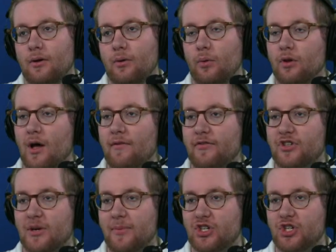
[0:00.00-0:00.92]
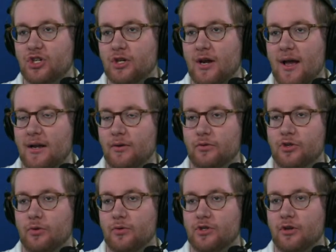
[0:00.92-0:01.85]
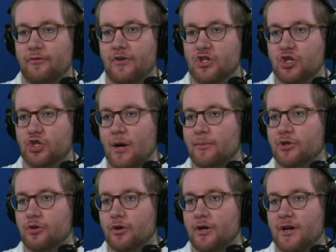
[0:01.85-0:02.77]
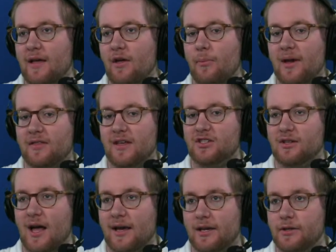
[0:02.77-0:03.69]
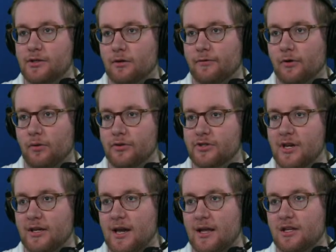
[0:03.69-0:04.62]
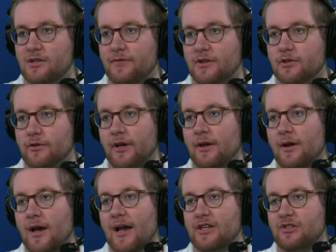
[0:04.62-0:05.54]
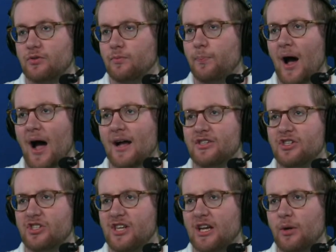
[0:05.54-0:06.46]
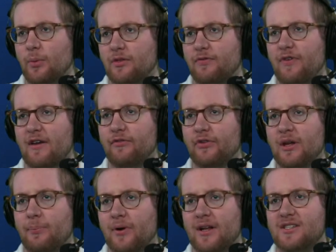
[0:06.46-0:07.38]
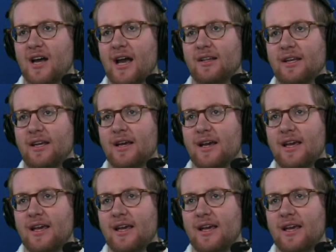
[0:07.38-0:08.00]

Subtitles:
Would love if Jimmy was an efficient jump shooter today. That would make things a lot easier for Golden State getting this victory. As Pods is sticking with Van Vliet pretty tightly.